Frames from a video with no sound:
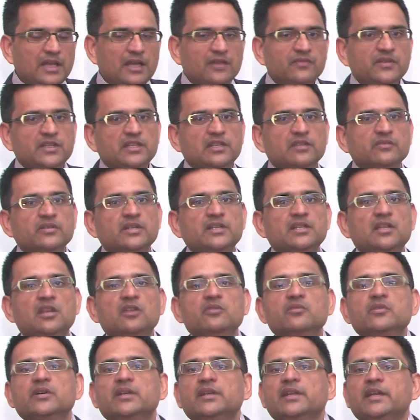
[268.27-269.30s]
having never
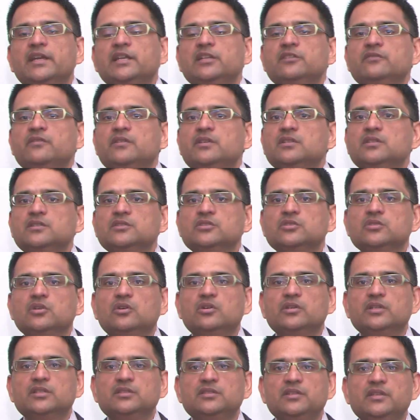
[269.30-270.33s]
delivered negative returns
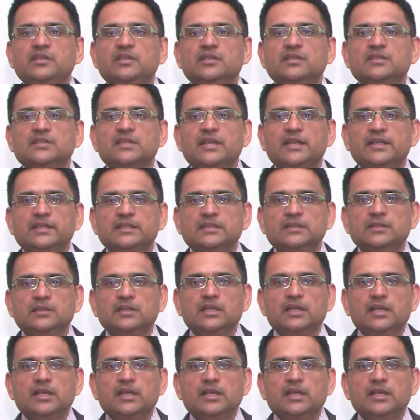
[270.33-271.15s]
on a 3-year cycle.